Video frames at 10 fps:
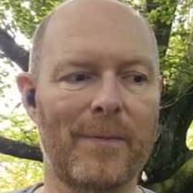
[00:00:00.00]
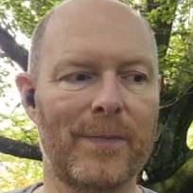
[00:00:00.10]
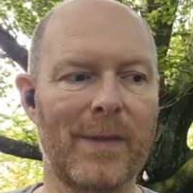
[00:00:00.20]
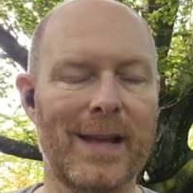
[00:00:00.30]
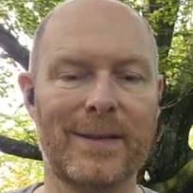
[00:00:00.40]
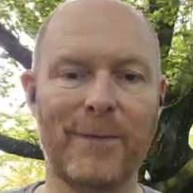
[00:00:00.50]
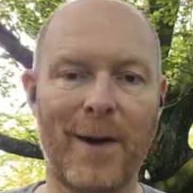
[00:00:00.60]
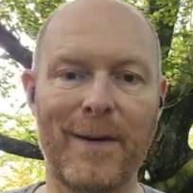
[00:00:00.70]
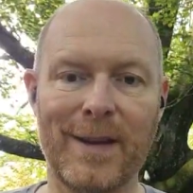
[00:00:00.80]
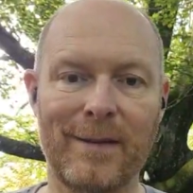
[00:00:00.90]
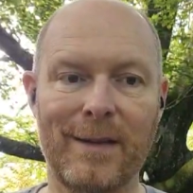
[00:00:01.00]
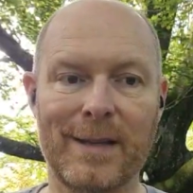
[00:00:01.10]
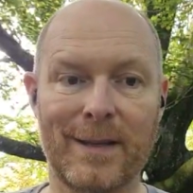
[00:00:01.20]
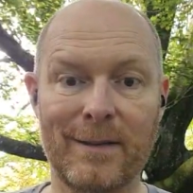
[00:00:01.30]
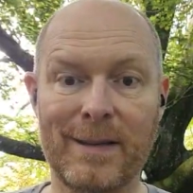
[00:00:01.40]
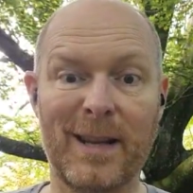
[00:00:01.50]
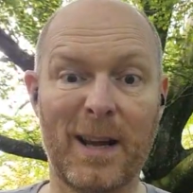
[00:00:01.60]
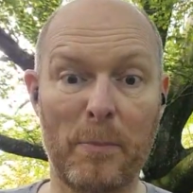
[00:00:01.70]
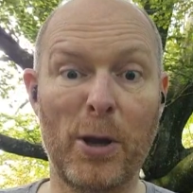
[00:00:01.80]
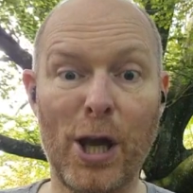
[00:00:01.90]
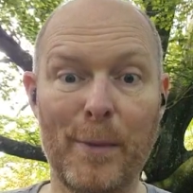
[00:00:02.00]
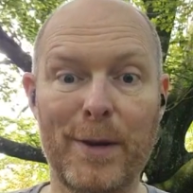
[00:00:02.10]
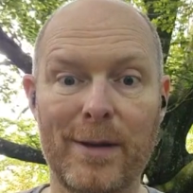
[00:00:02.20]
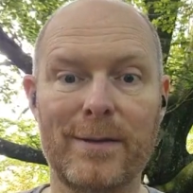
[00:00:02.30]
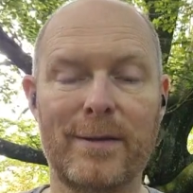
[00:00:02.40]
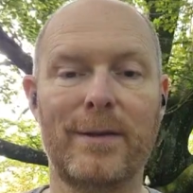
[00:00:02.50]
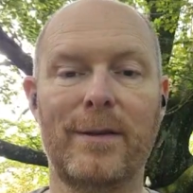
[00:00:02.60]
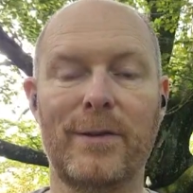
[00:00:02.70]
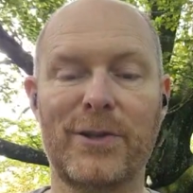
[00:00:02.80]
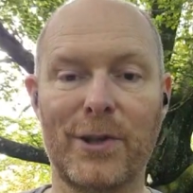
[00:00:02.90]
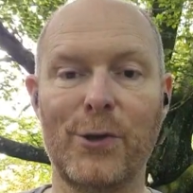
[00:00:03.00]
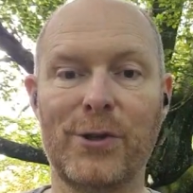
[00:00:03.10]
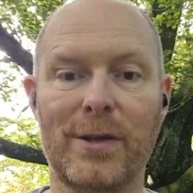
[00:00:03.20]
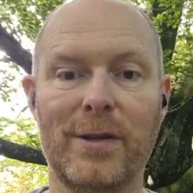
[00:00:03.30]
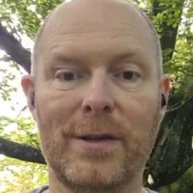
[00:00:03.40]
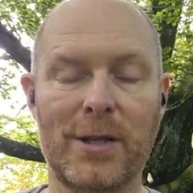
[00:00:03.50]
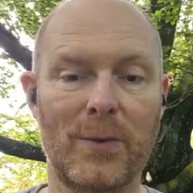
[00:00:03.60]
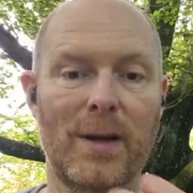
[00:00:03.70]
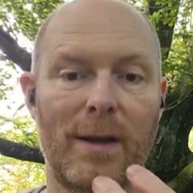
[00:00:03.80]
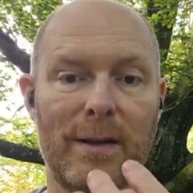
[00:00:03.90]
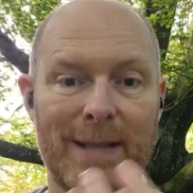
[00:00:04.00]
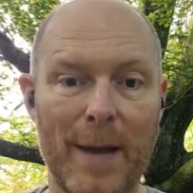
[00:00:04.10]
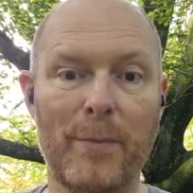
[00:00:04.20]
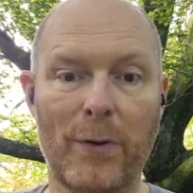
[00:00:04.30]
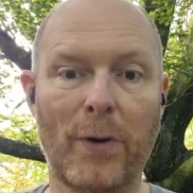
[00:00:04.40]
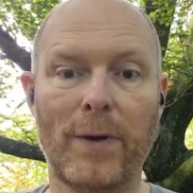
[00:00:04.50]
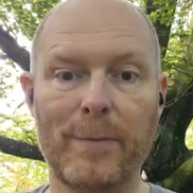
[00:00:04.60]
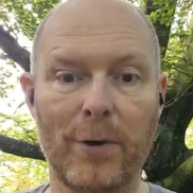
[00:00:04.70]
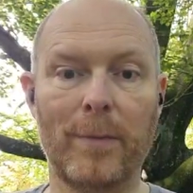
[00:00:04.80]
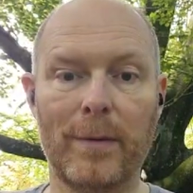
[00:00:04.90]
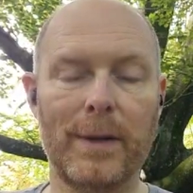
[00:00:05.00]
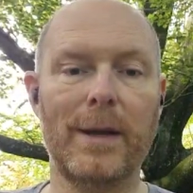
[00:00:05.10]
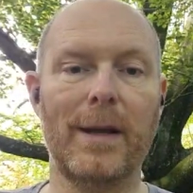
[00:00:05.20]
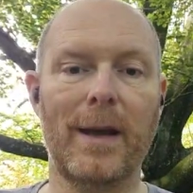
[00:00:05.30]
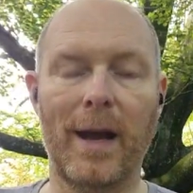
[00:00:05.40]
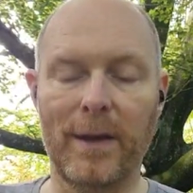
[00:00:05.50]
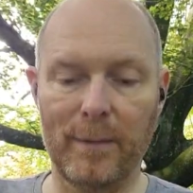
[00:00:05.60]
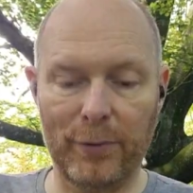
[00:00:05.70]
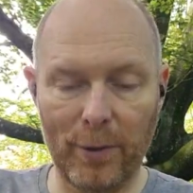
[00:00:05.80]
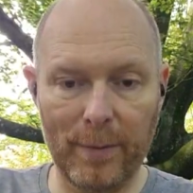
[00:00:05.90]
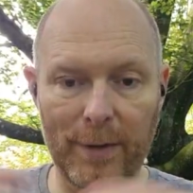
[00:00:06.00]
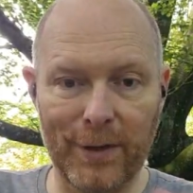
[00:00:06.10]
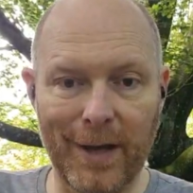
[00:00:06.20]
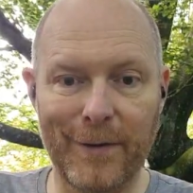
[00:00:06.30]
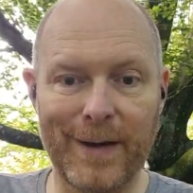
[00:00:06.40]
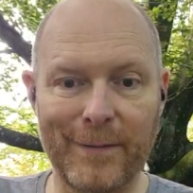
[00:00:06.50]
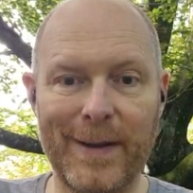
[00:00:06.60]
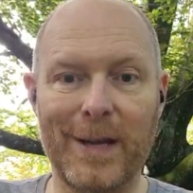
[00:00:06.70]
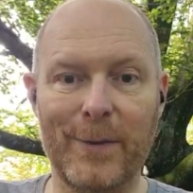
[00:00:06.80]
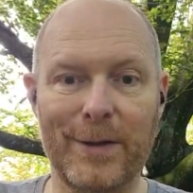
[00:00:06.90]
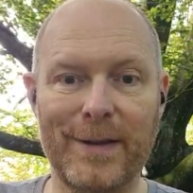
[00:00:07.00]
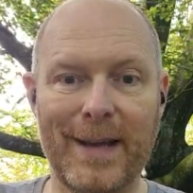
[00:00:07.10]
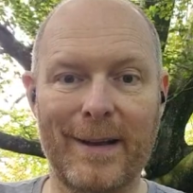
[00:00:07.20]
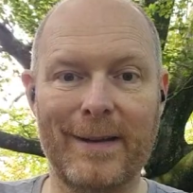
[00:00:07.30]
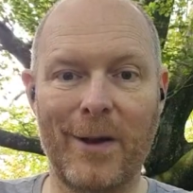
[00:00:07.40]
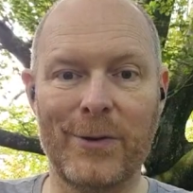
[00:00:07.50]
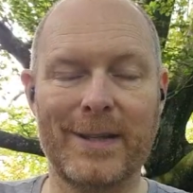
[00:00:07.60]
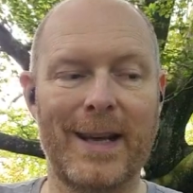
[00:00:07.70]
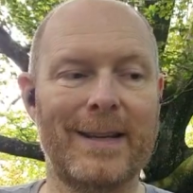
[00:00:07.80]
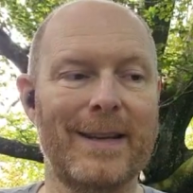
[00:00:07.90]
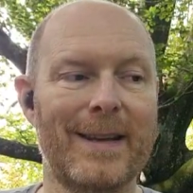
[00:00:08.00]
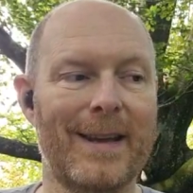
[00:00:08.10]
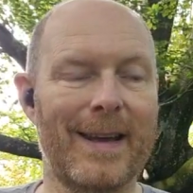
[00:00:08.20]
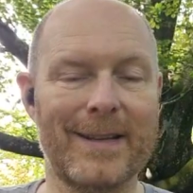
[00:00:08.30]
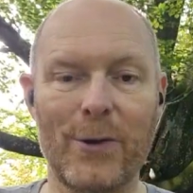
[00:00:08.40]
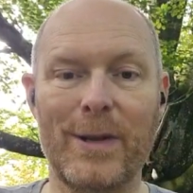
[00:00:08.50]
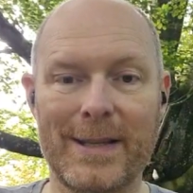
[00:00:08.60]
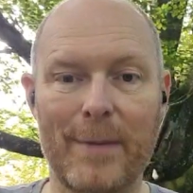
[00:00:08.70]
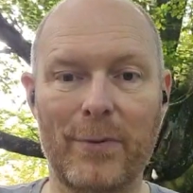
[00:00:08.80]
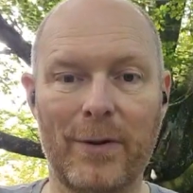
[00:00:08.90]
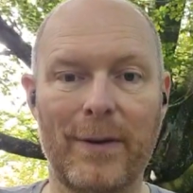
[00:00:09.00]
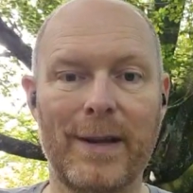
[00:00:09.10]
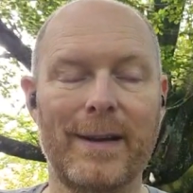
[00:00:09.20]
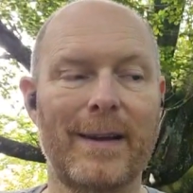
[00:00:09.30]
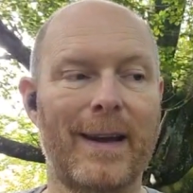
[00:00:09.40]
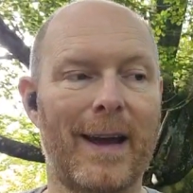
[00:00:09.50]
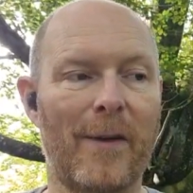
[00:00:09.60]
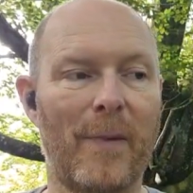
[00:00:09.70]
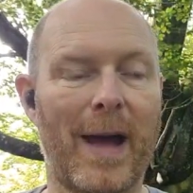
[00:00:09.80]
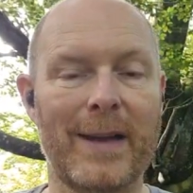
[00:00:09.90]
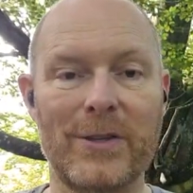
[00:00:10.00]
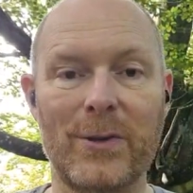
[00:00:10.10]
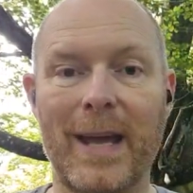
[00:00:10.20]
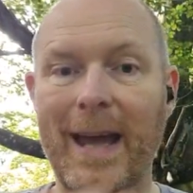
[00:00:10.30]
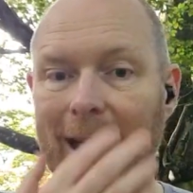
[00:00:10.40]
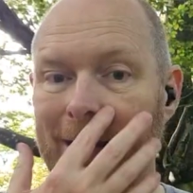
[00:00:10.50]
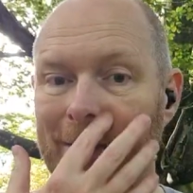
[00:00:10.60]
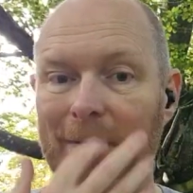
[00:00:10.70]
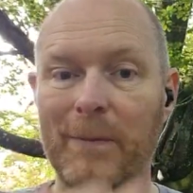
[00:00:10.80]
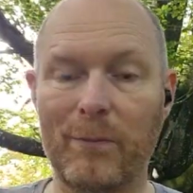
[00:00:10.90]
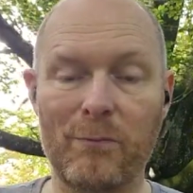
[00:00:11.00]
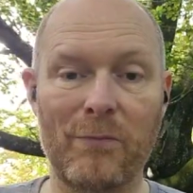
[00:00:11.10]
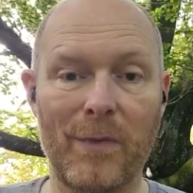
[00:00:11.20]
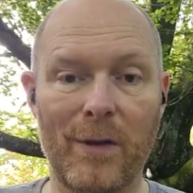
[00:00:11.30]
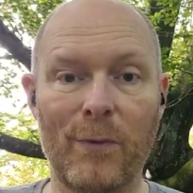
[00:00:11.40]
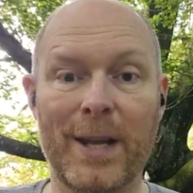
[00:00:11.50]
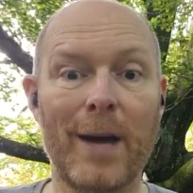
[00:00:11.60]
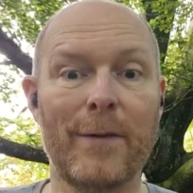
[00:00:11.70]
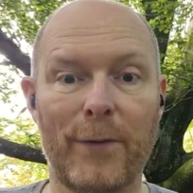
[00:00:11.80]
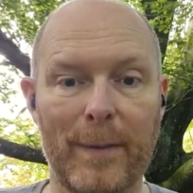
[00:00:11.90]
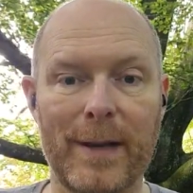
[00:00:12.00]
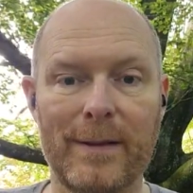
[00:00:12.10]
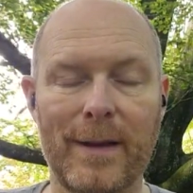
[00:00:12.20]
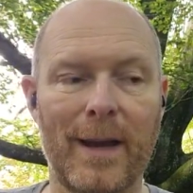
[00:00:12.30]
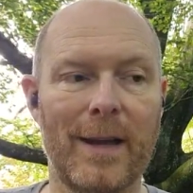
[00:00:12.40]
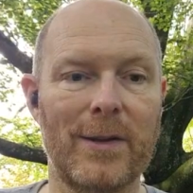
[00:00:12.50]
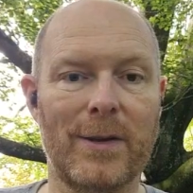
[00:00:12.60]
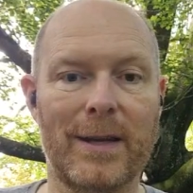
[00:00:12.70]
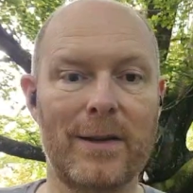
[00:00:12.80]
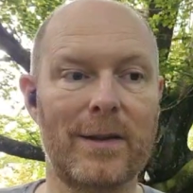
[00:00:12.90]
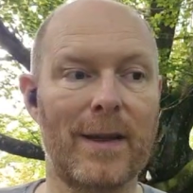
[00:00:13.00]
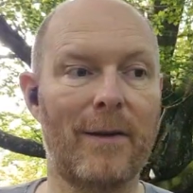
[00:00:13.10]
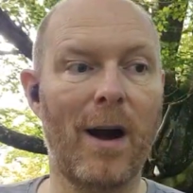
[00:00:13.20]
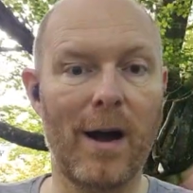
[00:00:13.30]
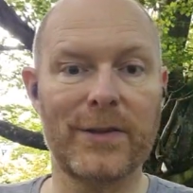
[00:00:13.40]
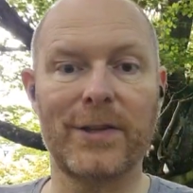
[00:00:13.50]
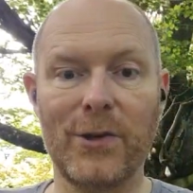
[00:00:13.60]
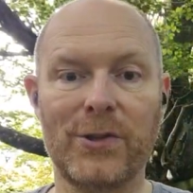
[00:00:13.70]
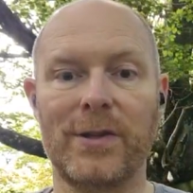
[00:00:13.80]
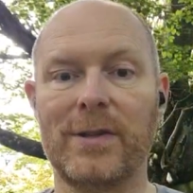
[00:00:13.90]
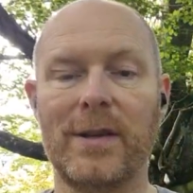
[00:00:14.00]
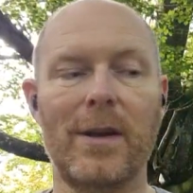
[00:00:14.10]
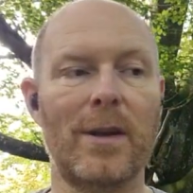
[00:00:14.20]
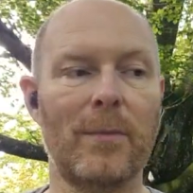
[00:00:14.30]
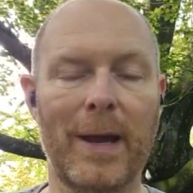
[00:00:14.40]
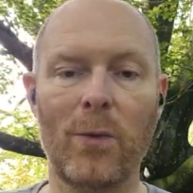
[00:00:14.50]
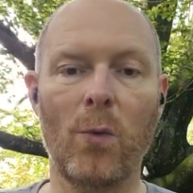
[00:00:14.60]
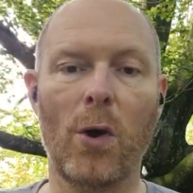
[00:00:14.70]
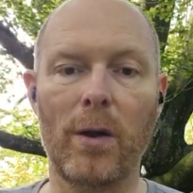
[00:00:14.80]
it's like a permanent solution to a temporary problem. The problem that you're currently feeling when you're in that low state is only temporary, and you can recover from it. There are solutions. No matter what